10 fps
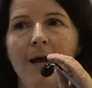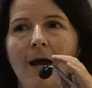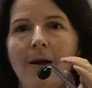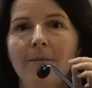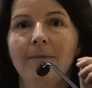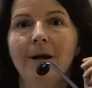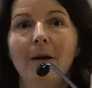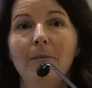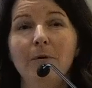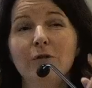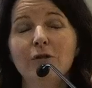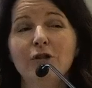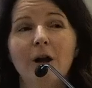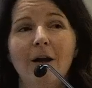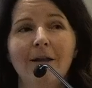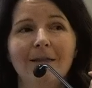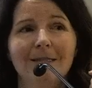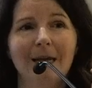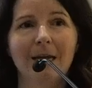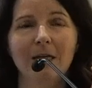A booster shot in the
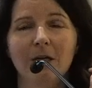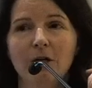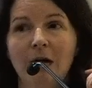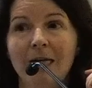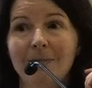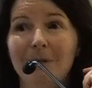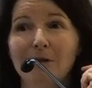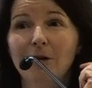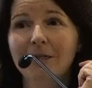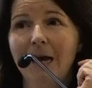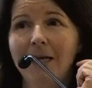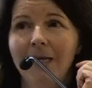second year has been looked at.